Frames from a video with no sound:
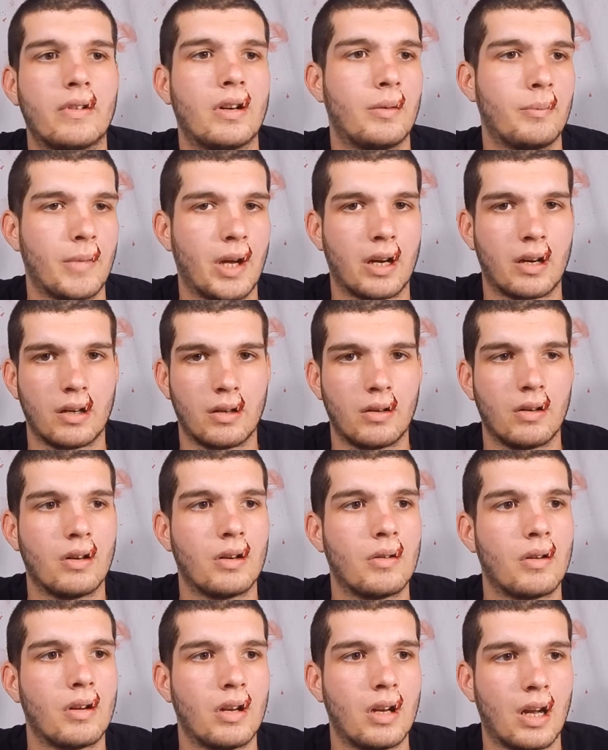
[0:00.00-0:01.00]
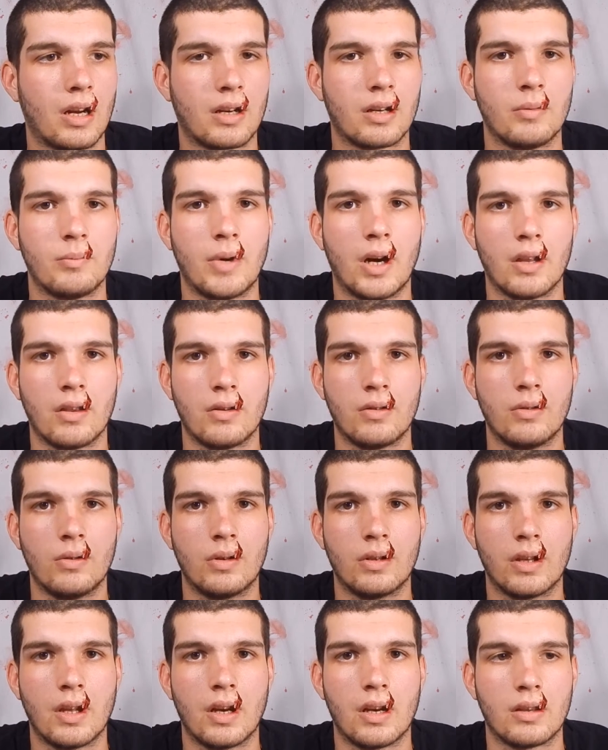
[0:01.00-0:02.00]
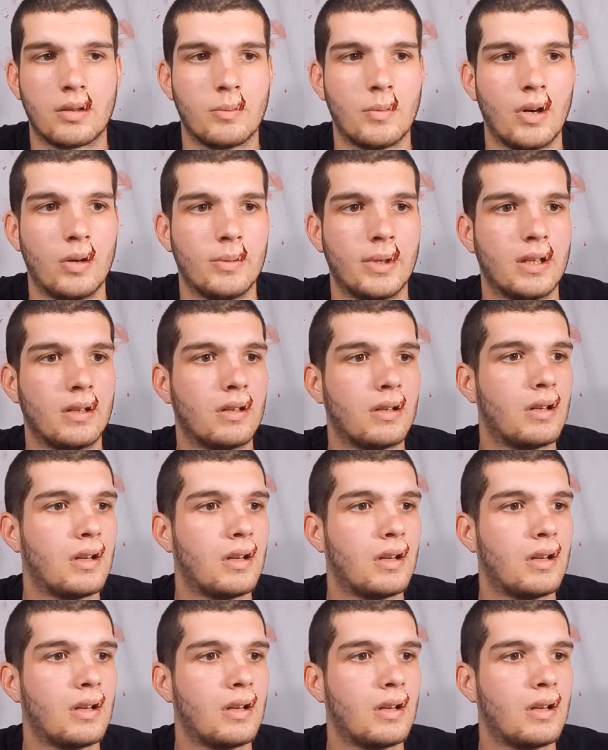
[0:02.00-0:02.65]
I'm not going to bother doing that at the moment.